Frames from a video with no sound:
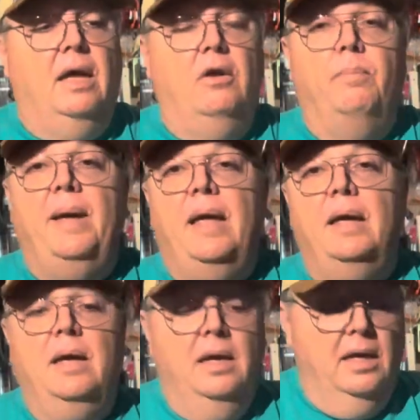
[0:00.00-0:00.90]
and
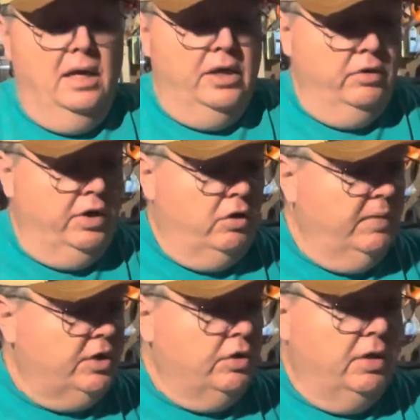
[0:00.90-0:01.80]
opaque, you need to
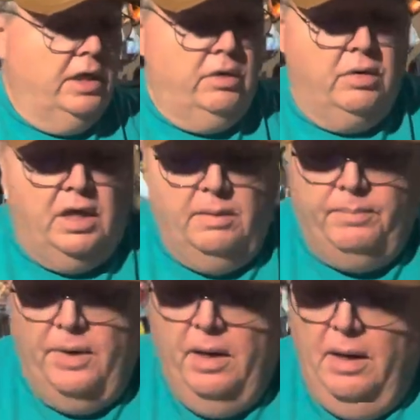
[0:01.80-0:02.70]
make sure that you
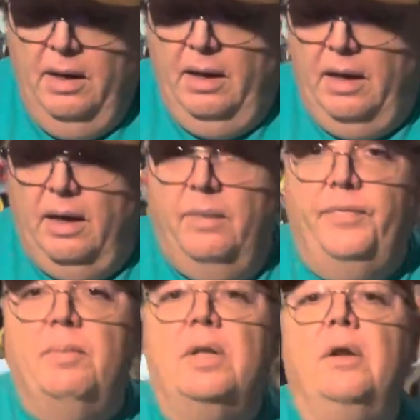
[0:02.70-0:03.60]
keep
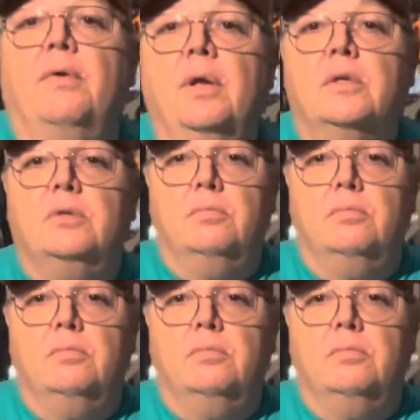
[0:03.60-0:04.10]
the materials